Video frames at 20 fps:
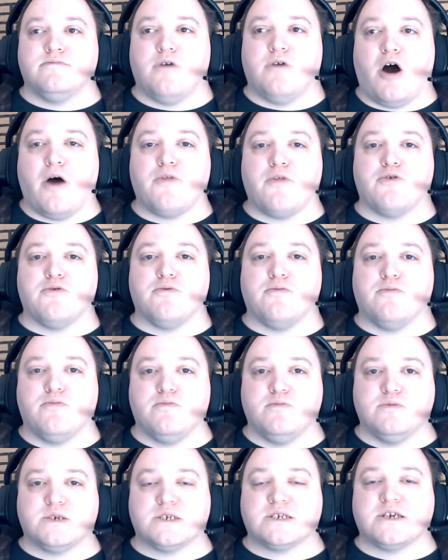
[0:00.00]
other
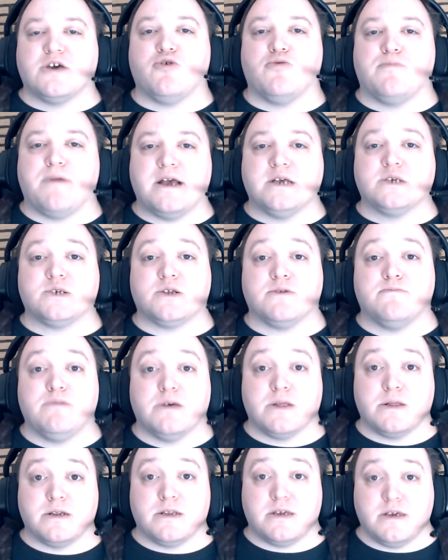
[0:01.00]
skill-based
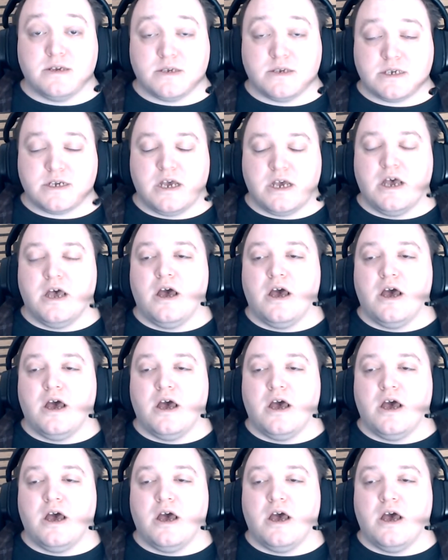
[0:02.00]
abilities.